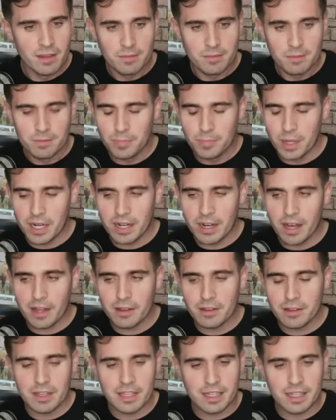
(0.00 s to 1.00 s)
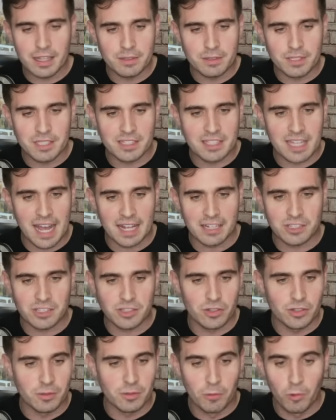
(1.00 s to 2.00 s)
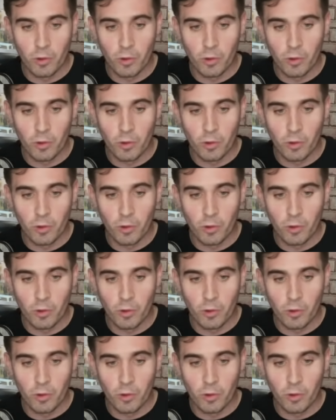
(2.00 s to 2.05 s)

But another thing that was attached to him,